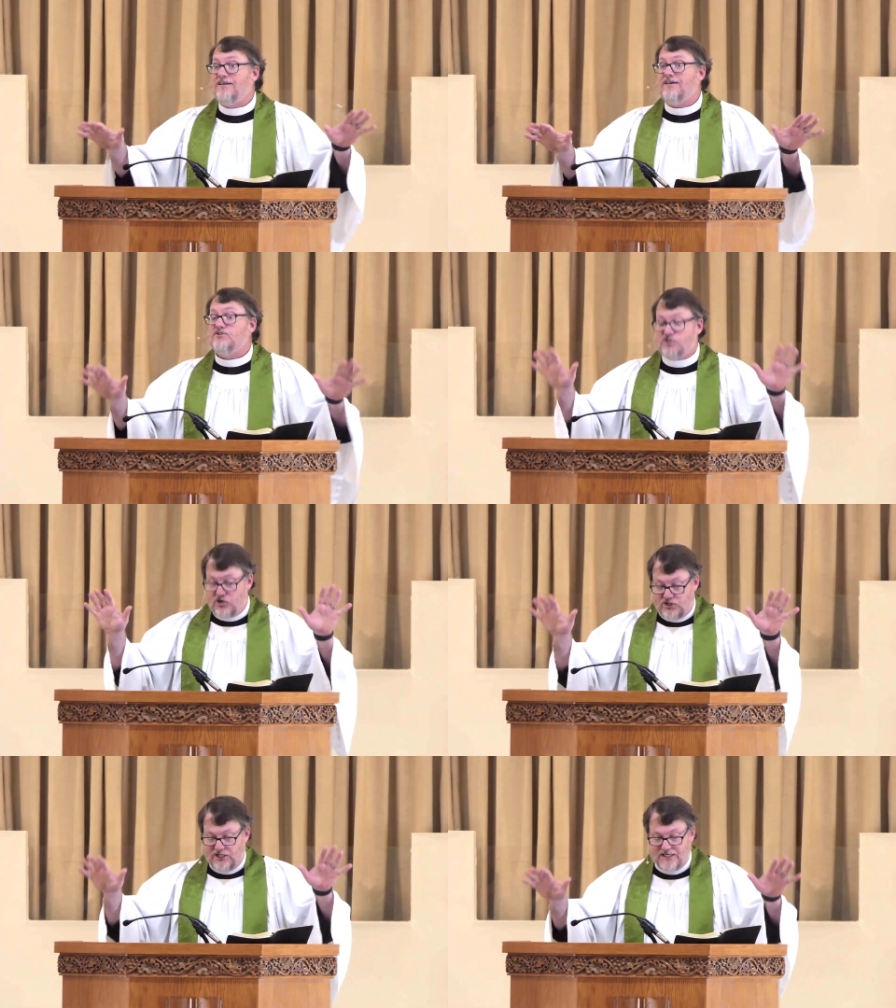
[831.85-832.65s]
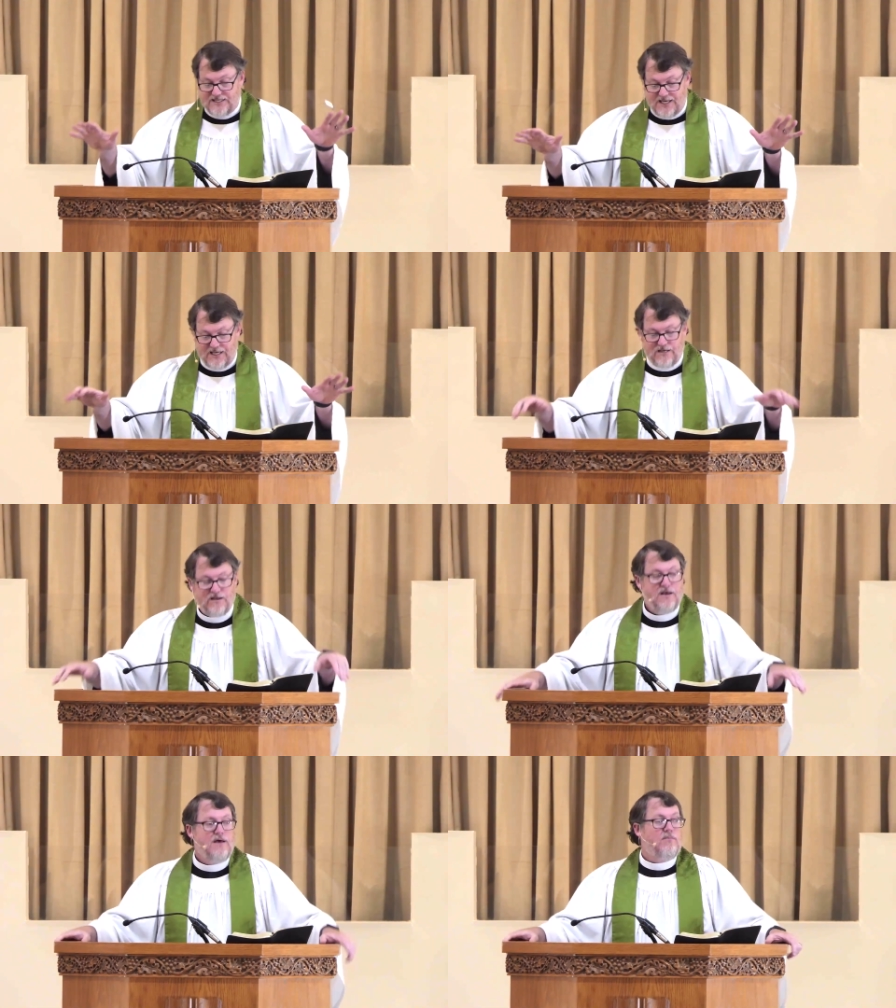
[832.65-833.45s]
It certainly did,
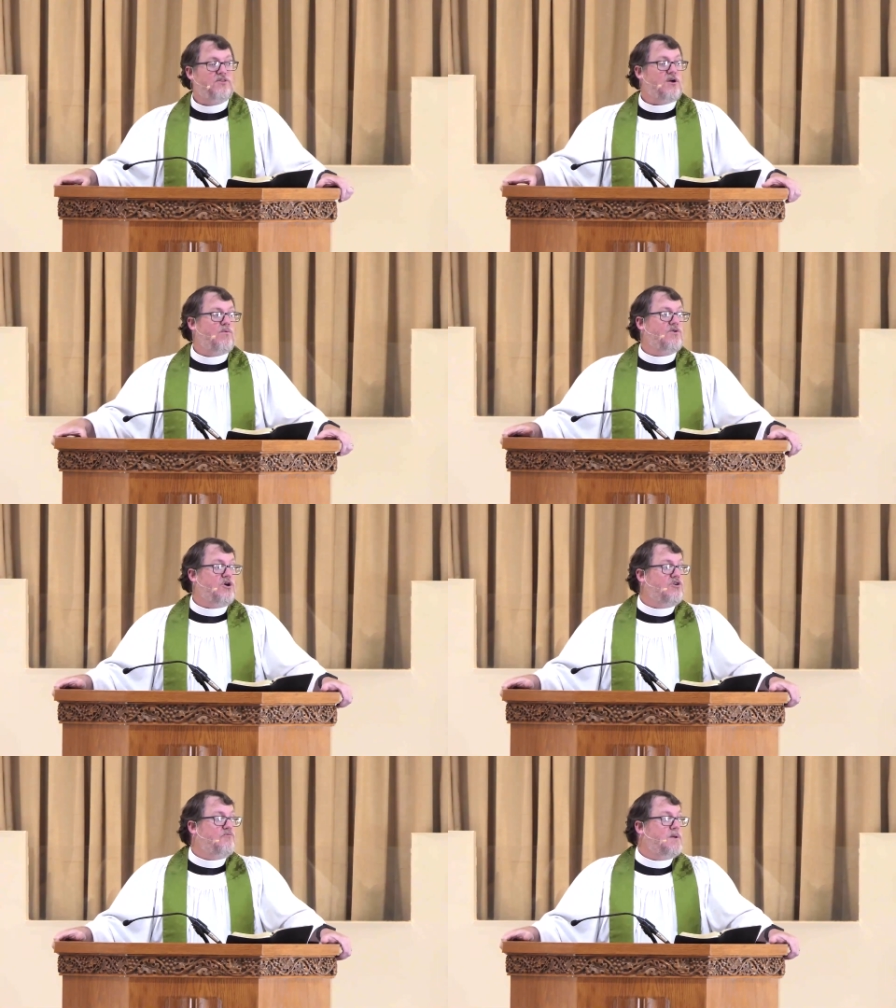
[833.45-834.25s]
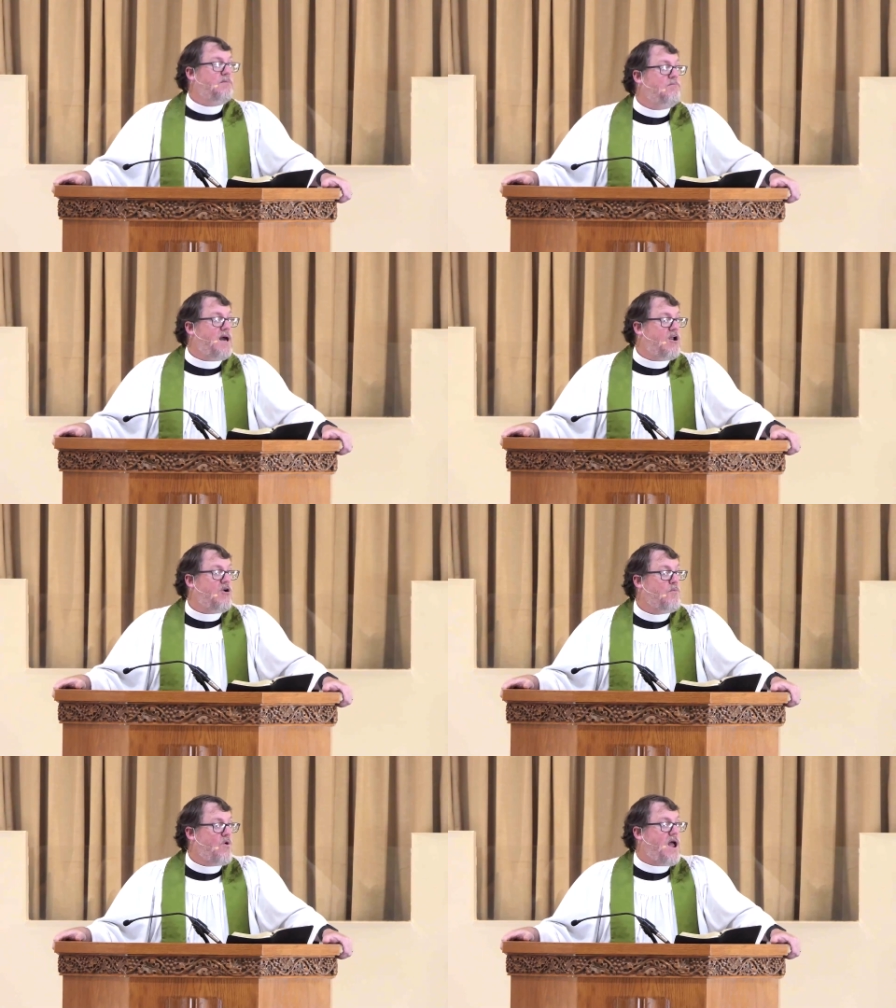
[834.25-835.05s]
but there were, could have been better,
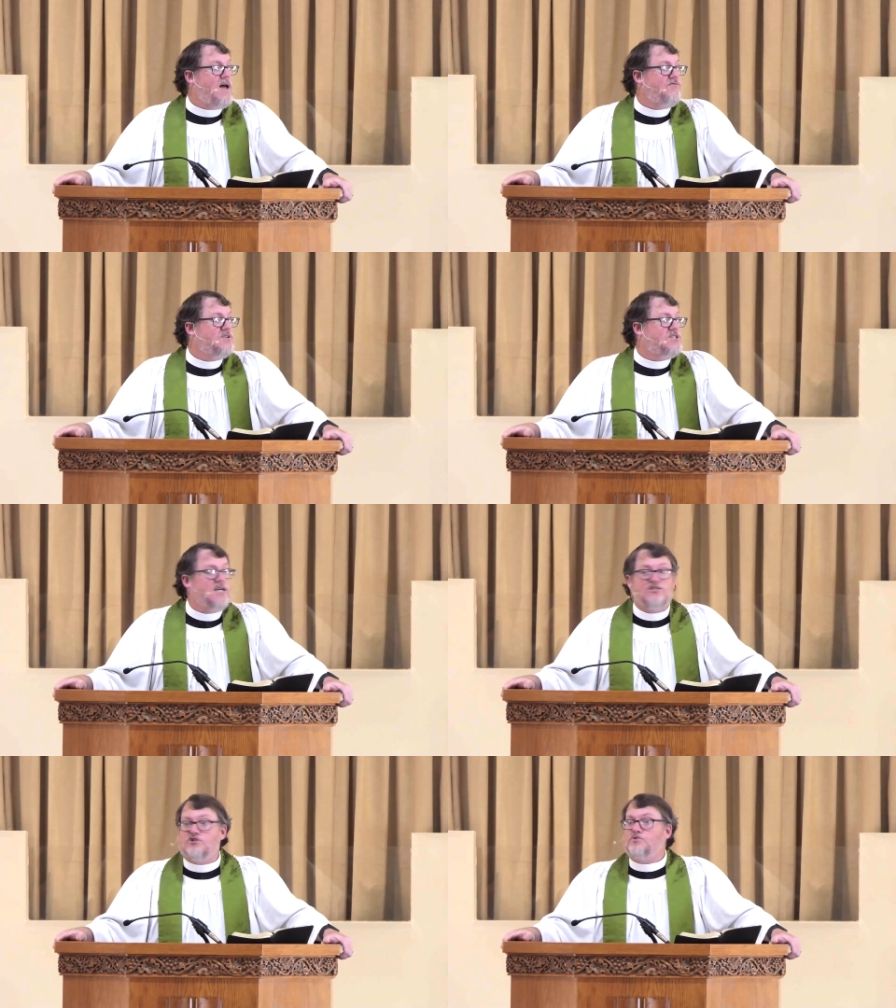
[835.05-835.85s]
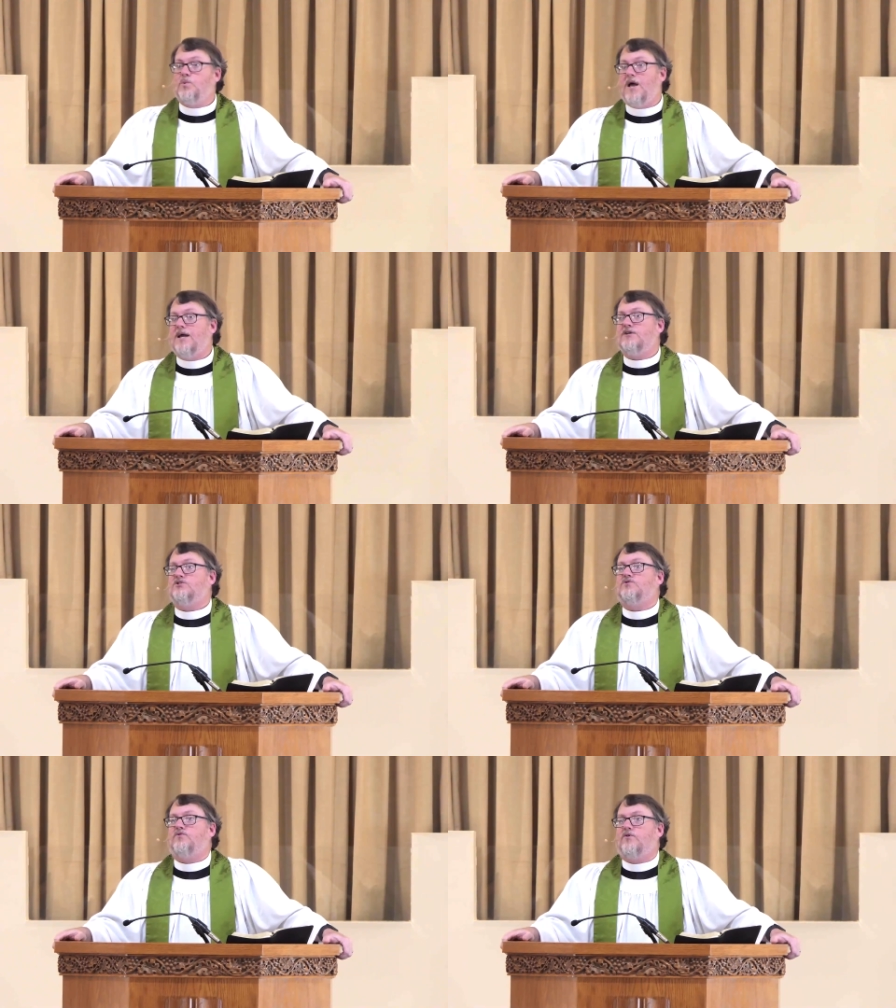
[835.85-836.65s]
more advantageous ways
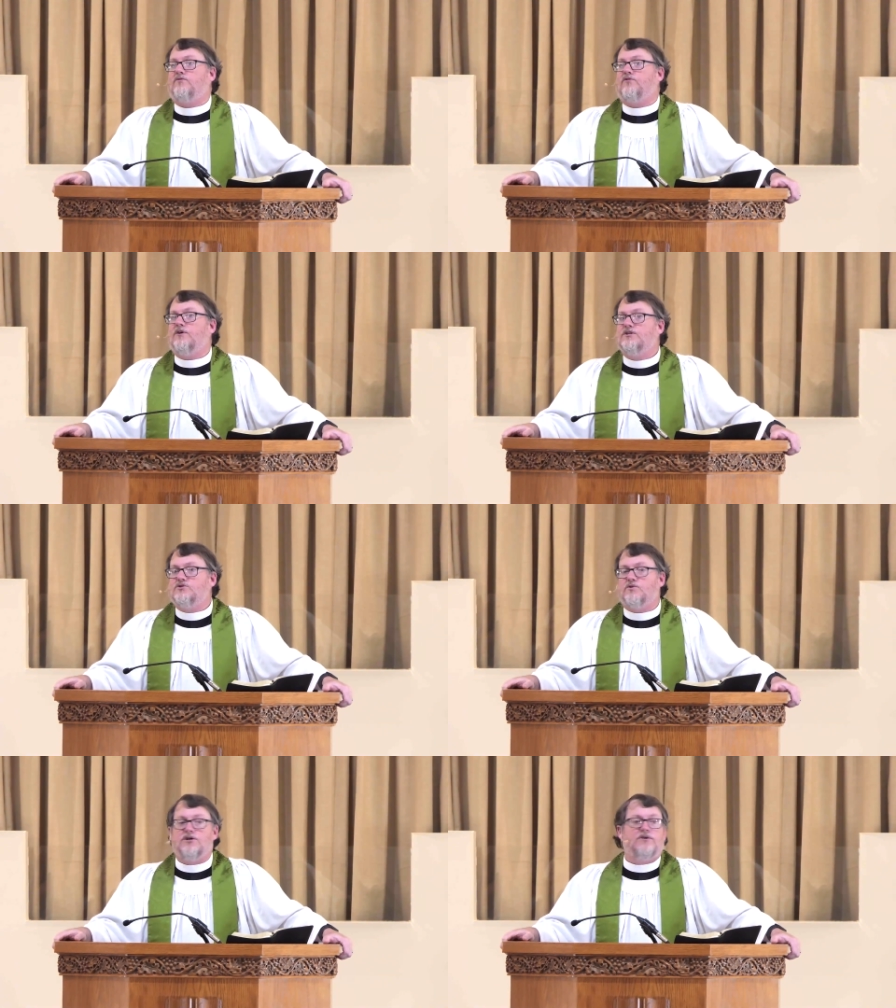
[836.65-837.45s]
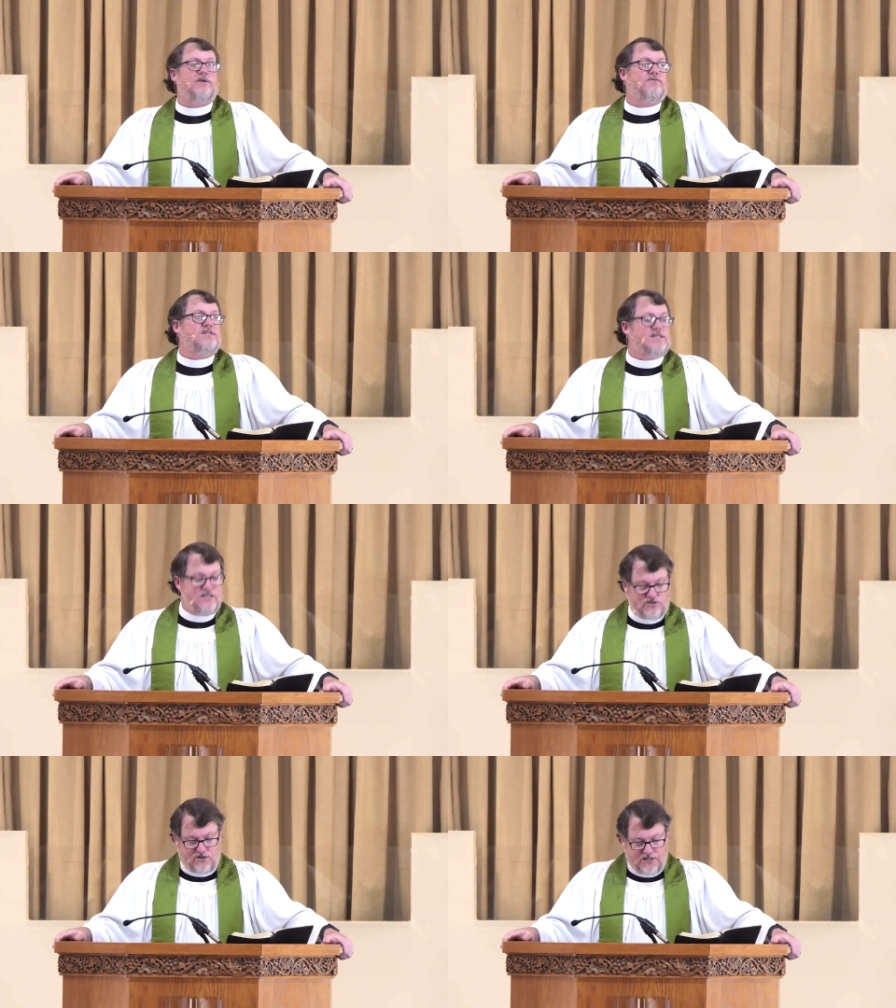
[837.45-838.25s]
for, for Israel have
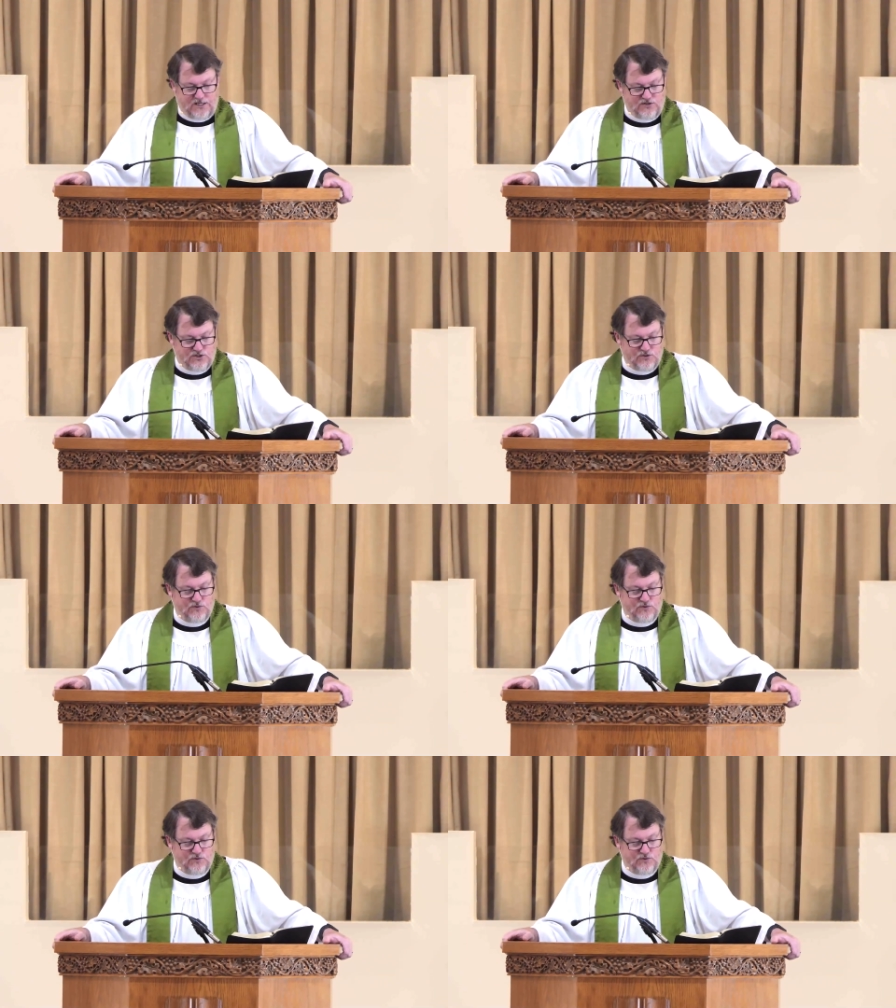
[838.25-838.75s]
entered into